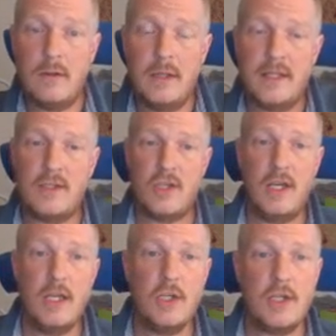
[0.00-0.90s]

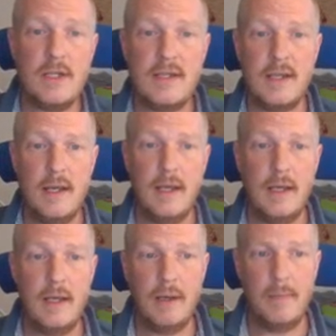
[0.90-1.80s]
exchanges,
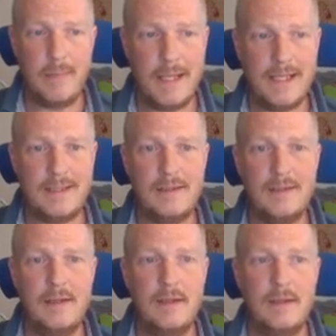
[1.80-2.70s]
but
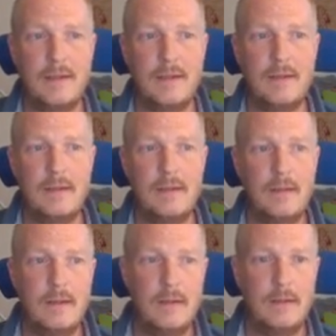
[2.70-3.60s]

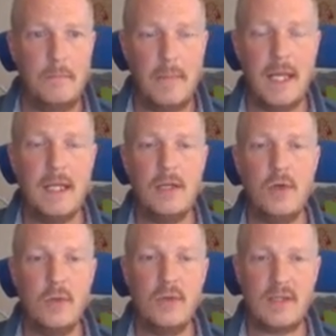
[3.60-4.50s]
the main
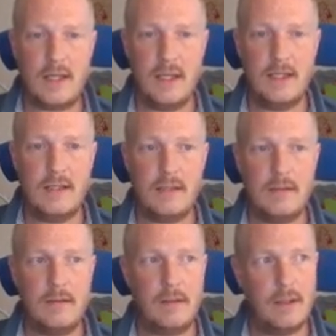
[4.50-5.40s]
use case,
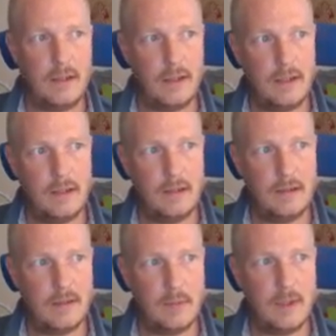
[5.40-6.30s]
I
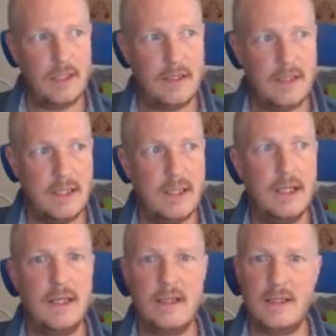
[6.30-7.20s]

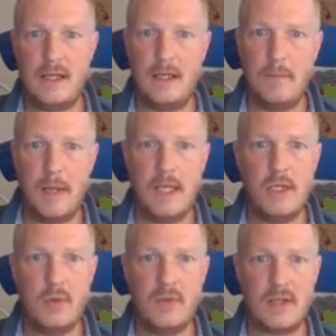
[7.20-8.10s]
explicitly say main
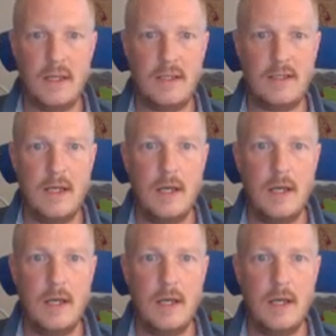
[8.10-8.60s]
use case,